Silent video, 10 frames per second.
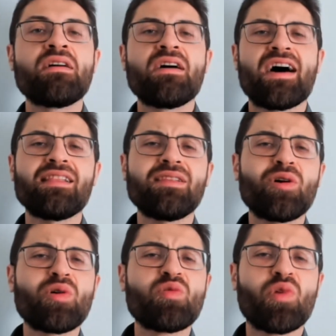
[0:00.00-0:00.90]

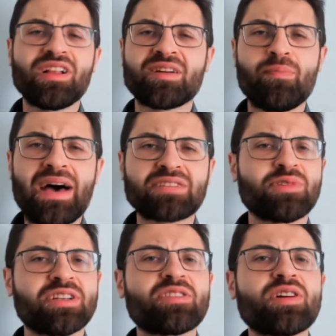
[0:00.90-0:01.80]
Hello and welcome back to
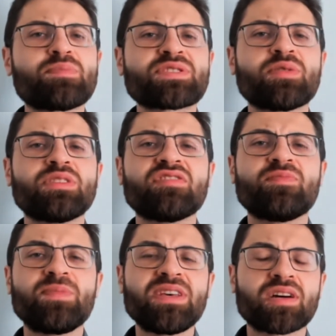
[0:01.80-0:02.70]
another episode of
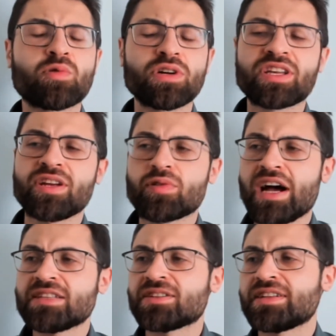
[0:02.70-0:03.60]
Be a Quirky Writer.